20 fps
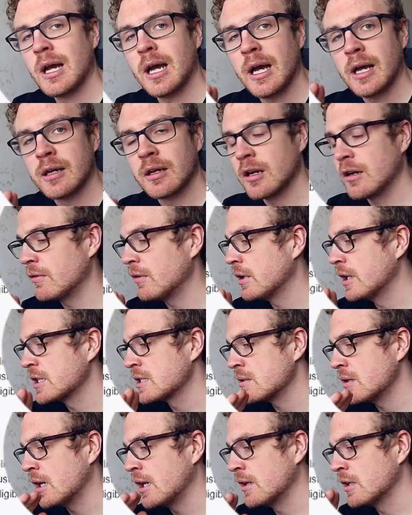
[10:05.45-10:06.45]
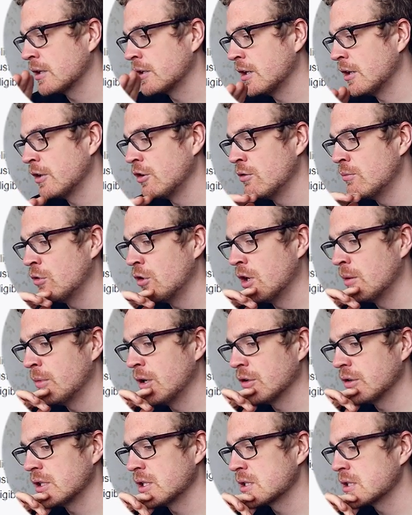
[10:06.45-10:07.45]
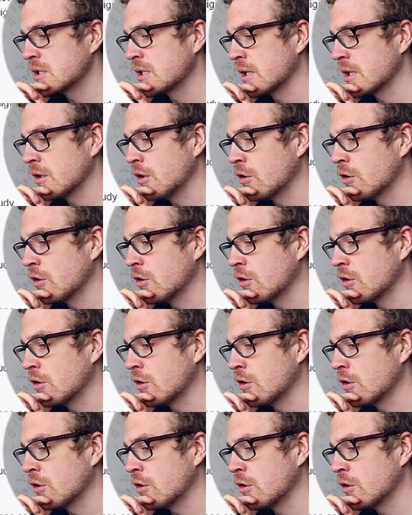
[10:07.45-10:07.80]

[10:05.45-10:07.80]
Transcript: And let's, I'll tell you more about this check.